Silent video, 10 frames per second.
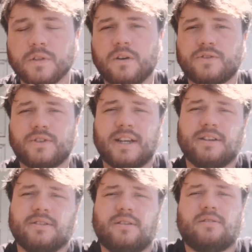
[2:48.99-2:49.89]

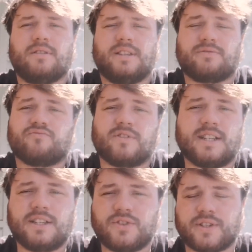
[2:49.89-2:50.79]
Australia is a
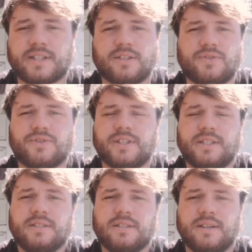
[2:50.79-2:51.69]
really strict
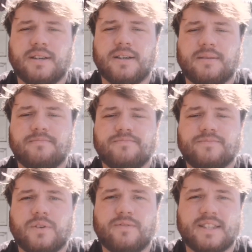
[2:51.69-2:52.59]
country.
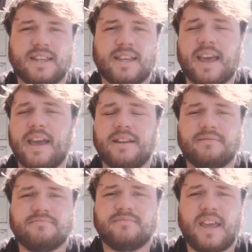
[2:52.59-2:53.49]
Obviously
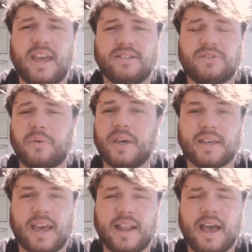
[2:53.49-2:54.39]
getting into
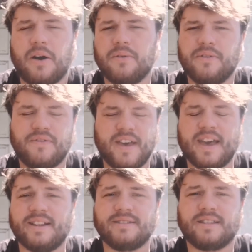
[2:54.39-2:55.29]
it, getting out of
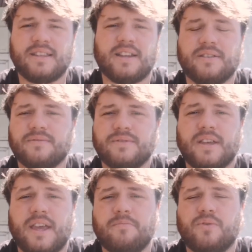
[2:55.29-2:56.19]
it, and you know,
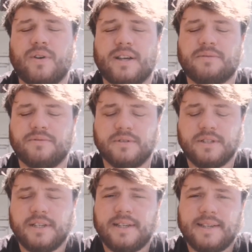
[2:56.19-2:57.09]
import export.
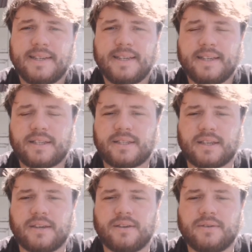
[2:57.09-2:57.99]

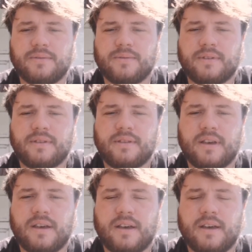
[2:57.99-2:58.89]
So
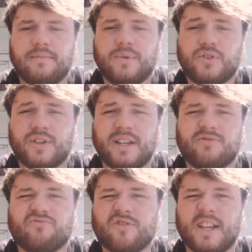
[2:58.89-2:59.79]
Australia
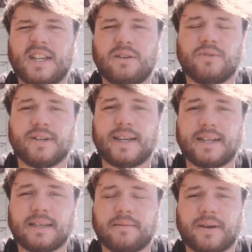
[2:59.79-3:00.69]
is really
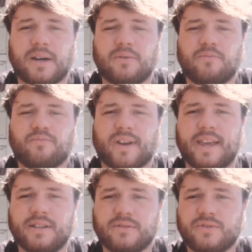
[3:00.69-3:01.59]
worried about
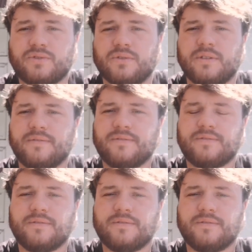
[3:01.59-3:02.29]
bringing sort of